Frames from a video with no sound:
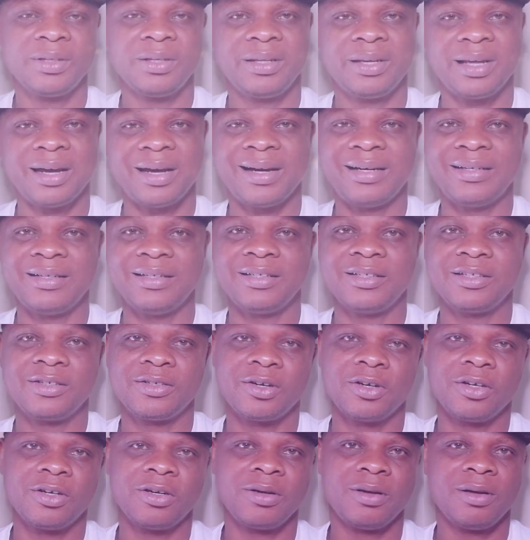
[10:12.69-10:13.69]
naira
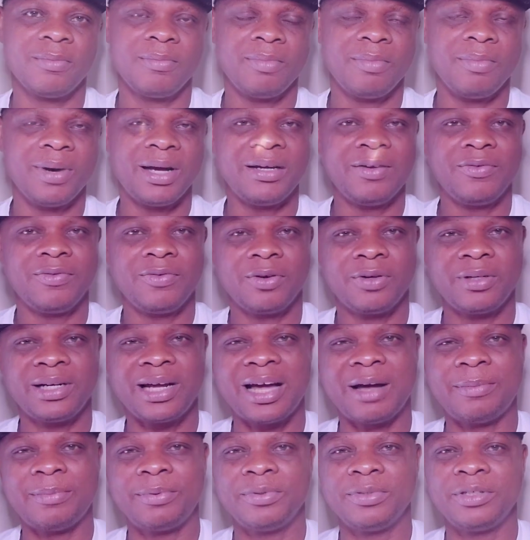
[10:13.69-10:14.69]
destroyed by the flood
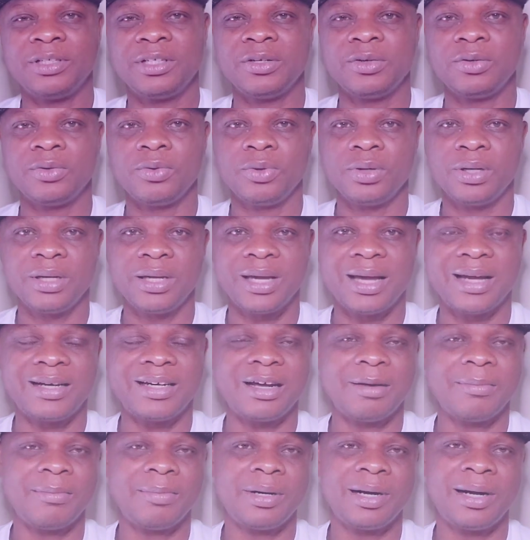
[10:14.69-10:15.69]
that happened in Kogi,
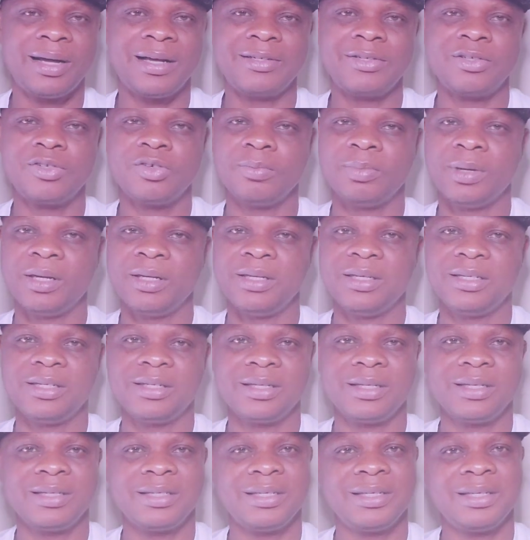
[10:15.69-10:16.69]
Anambra, so many
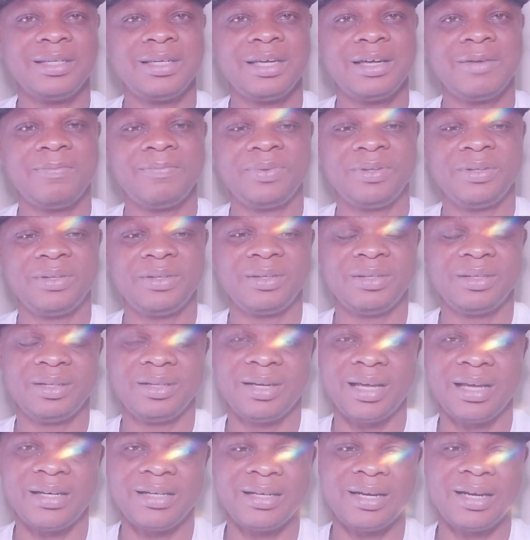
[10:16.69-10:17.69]
states in uh,
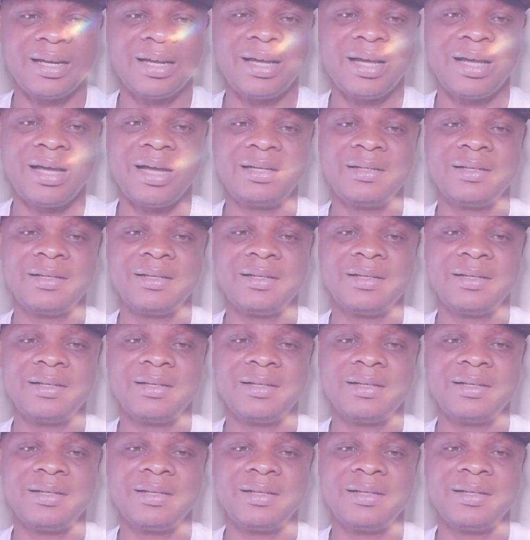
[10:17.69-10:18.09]
Nigeria.